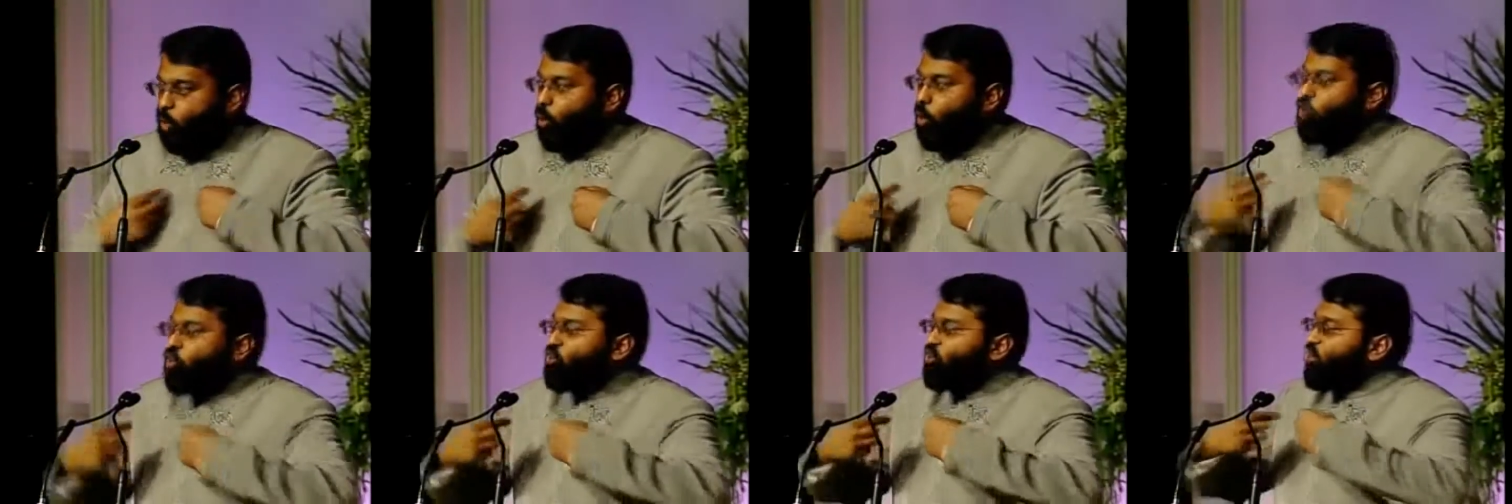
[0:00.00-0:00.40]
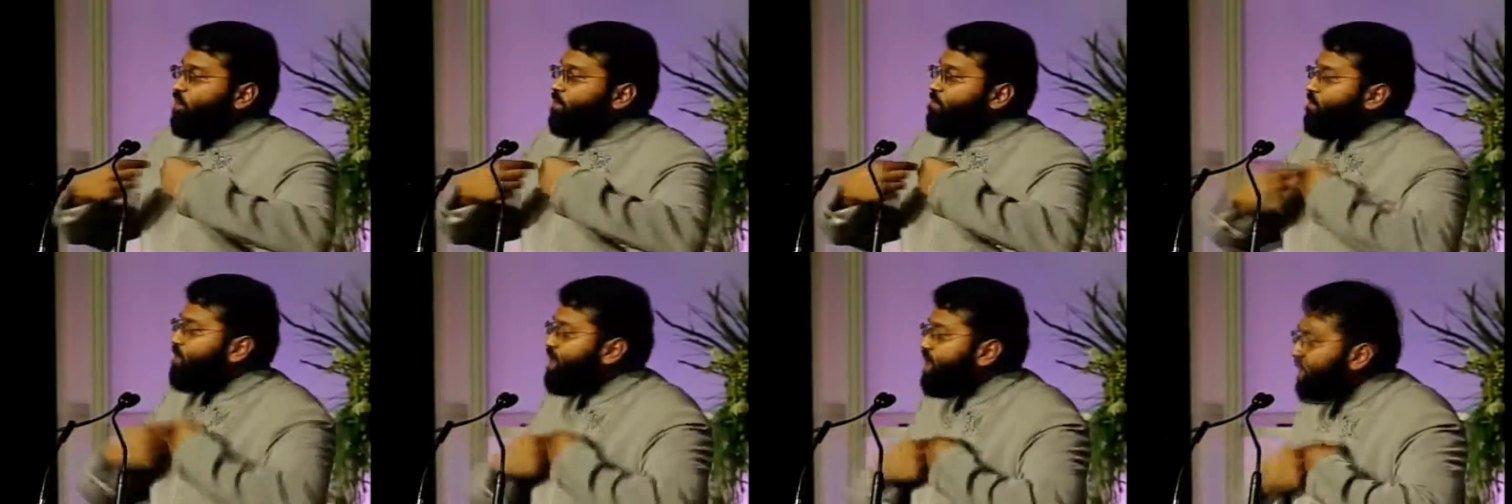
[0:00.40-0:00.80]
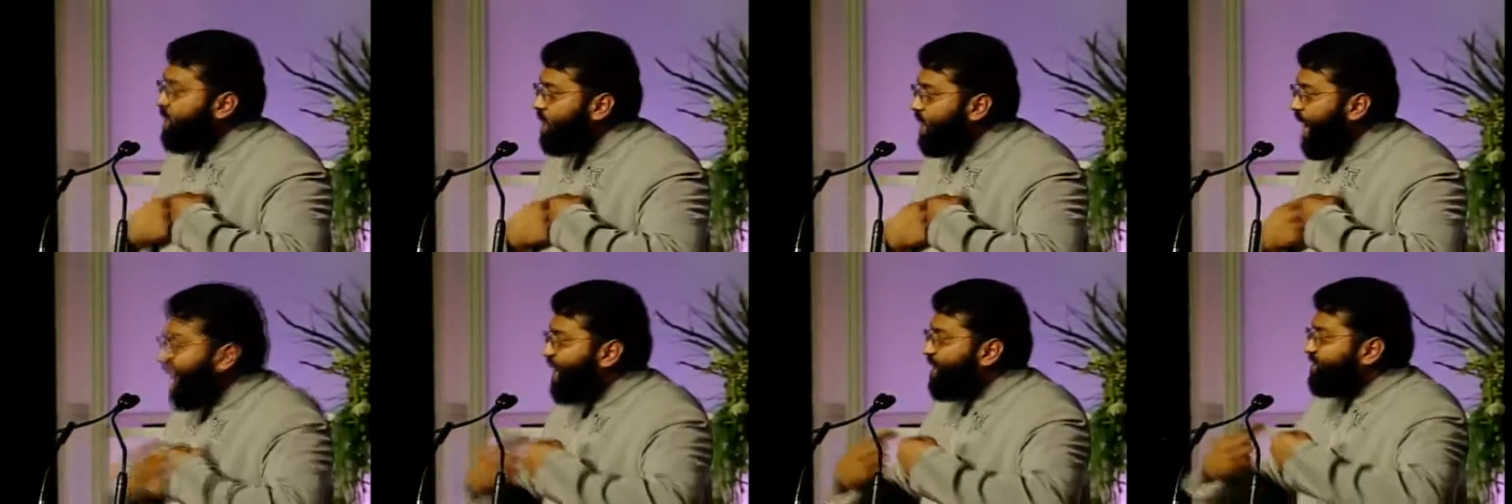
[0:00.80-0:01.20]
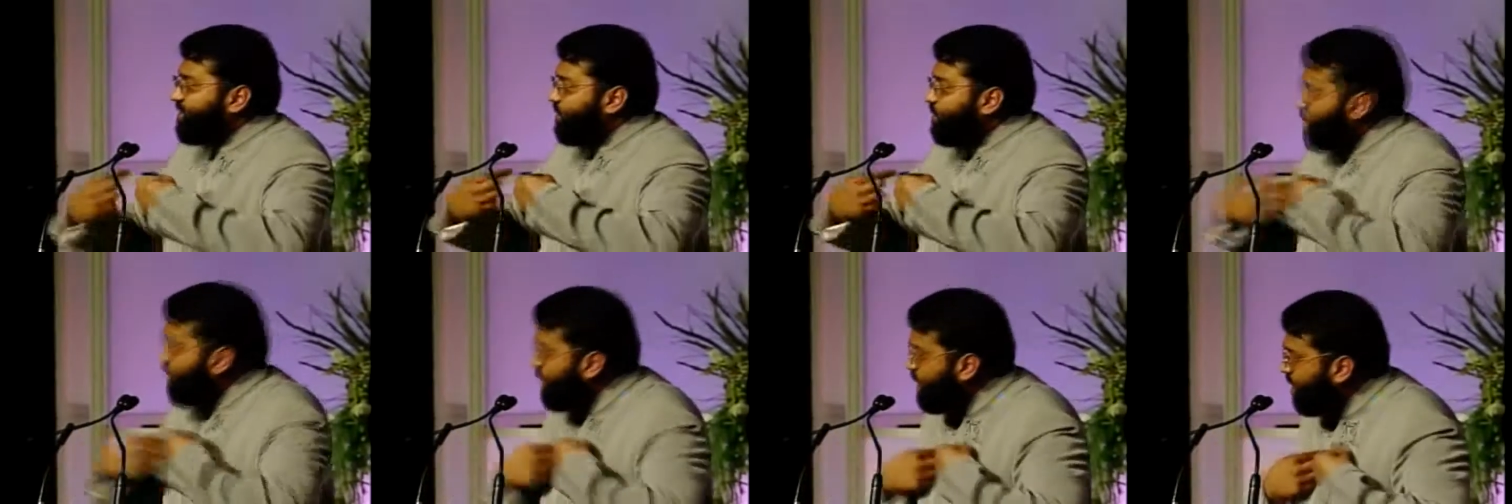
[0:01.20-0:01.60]
Worship me,
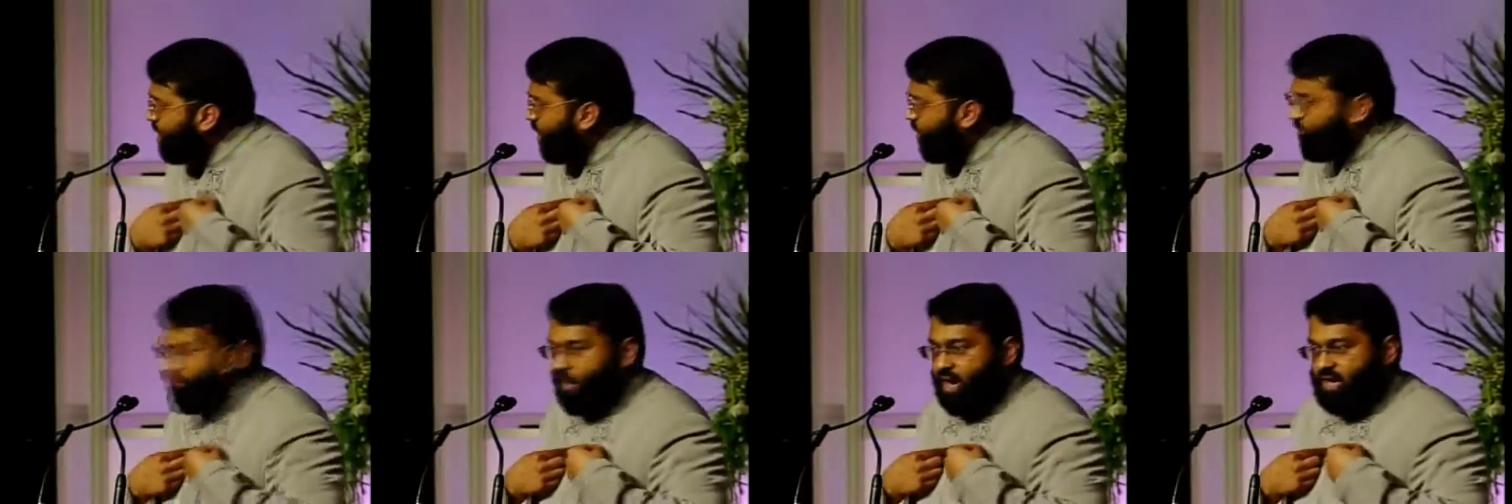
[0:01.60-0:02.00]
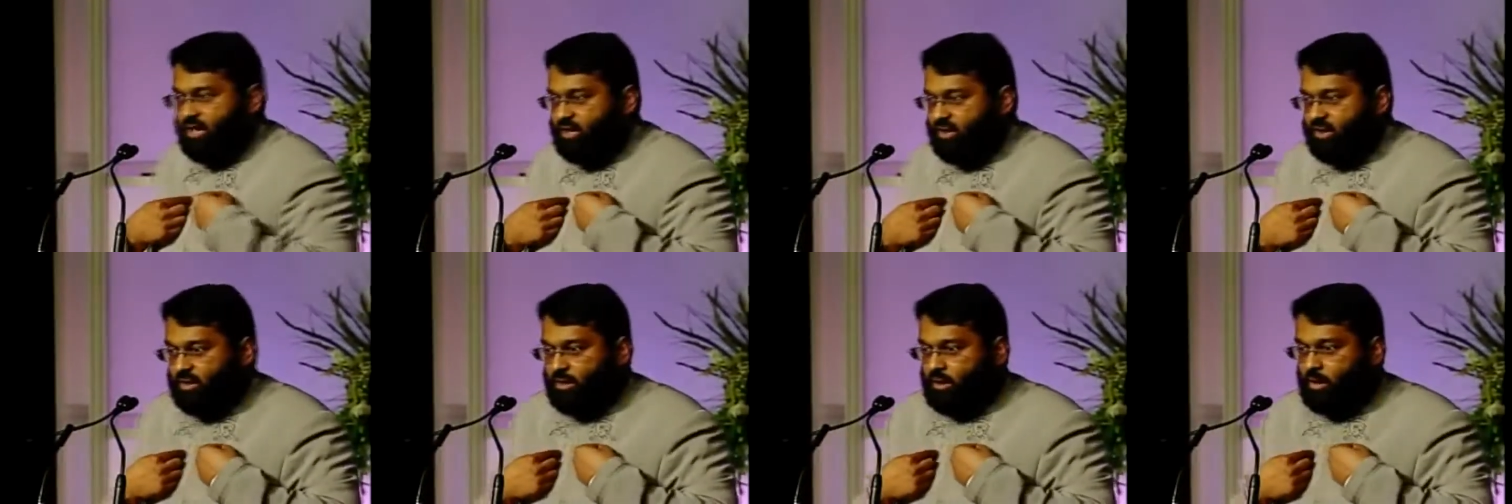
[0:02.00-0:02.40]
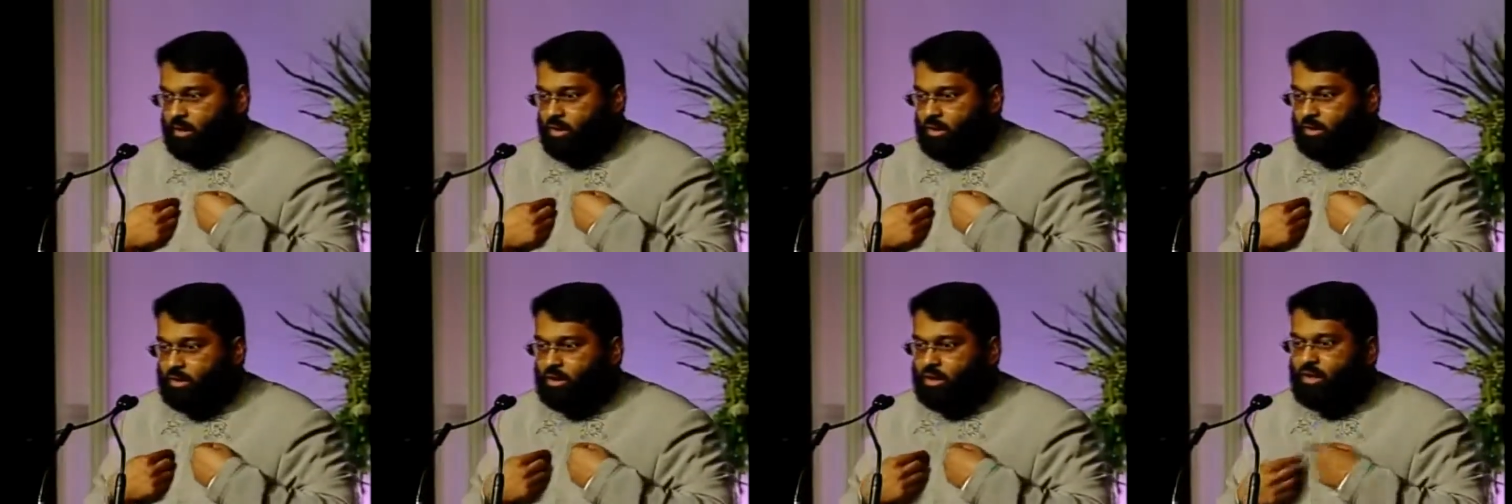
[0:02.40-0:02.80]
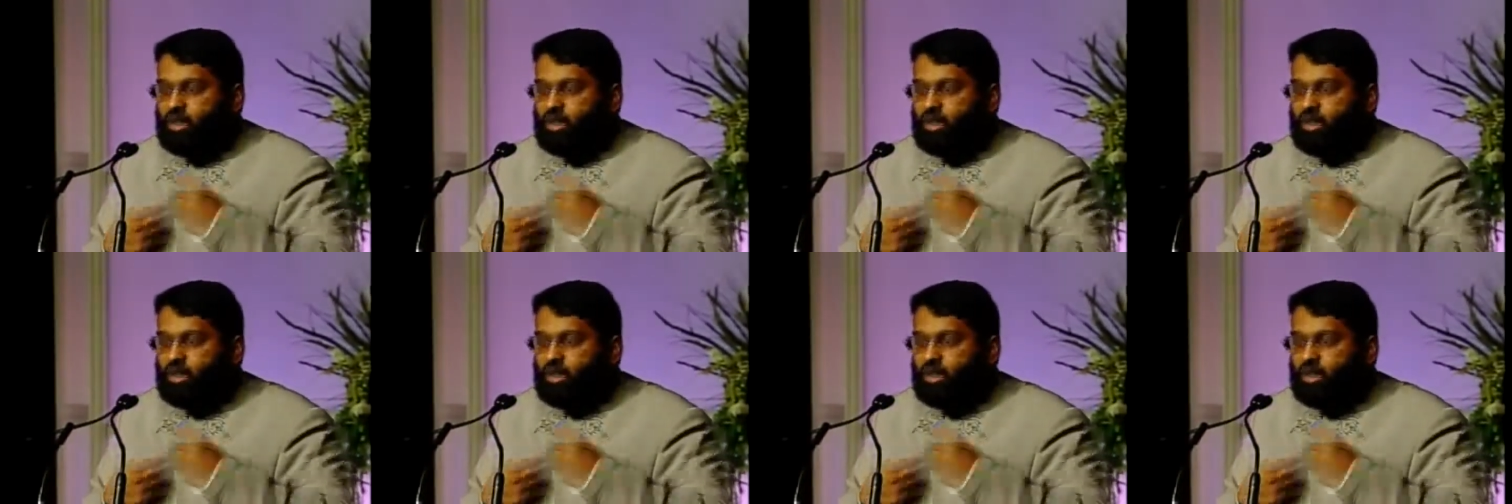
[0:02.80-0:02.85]
ask me of anything?